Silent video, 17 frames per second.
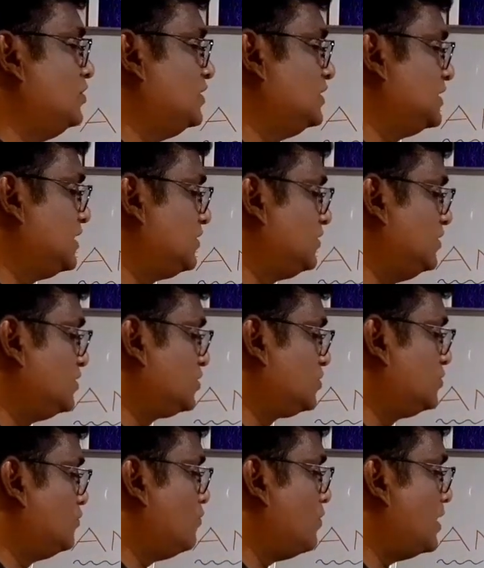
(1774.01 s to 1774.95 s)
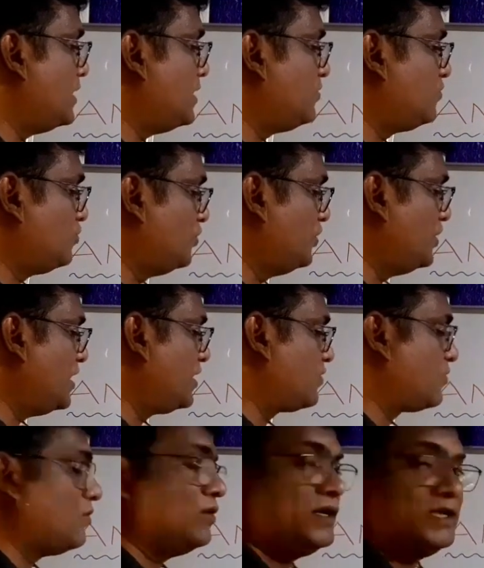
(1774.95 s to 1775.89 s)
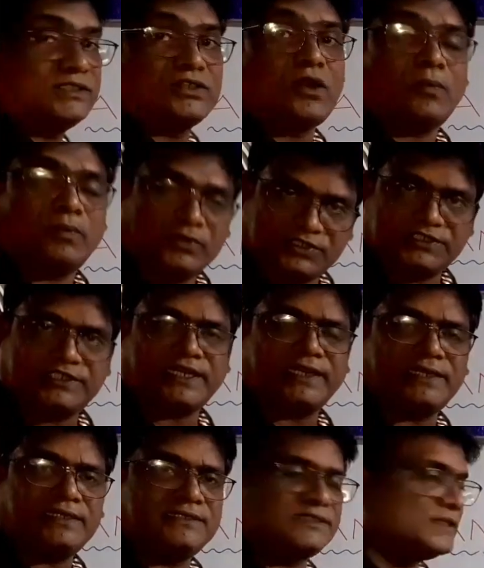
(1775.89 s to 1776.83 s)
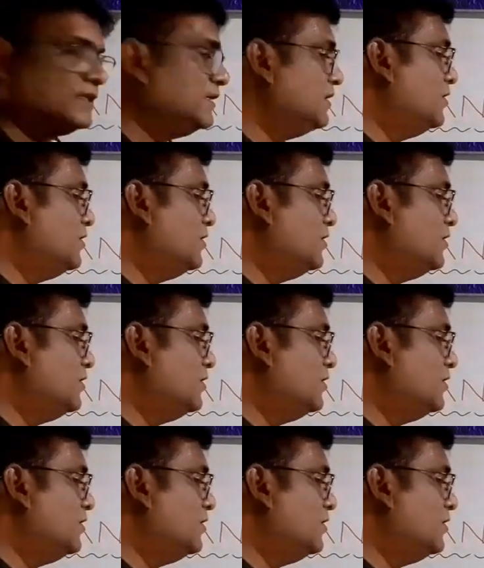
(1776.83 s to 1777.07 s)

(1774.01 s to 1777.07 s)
These two, 1 and 3 are called as opposite angles.